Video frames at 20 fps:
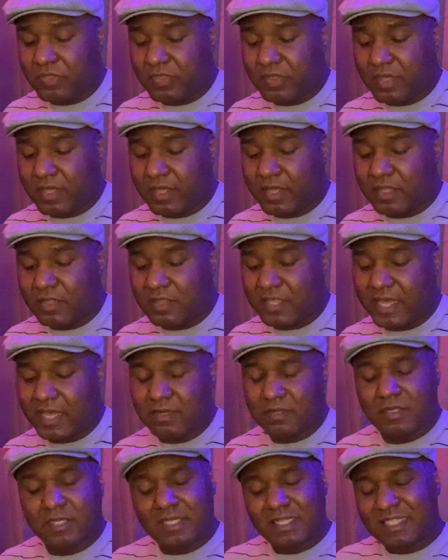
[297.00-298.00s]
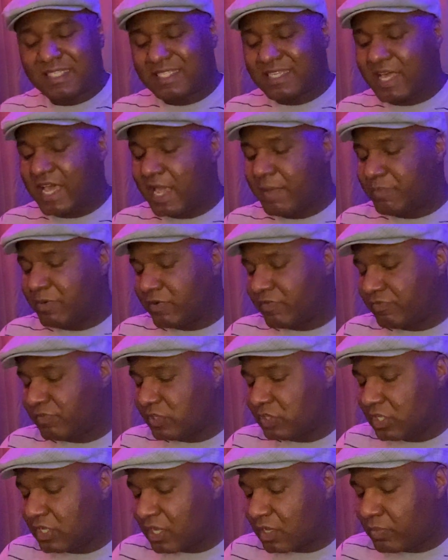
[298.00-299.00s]
that type of
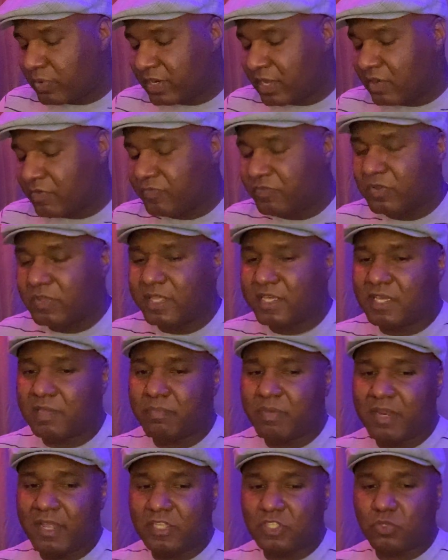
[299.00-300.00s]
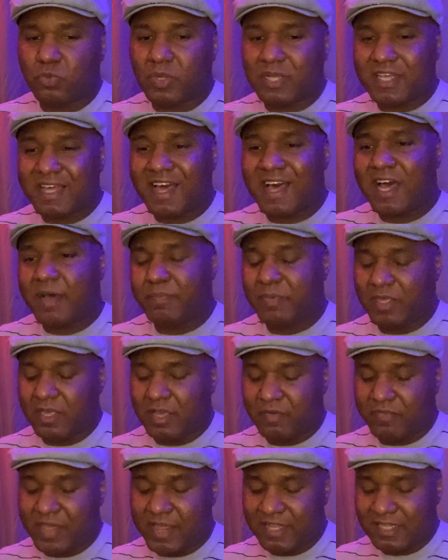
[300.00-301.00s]
look without fully committing to a copy
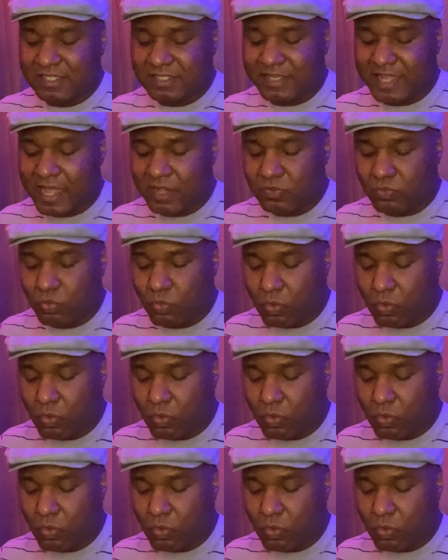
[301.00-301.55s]
of that exact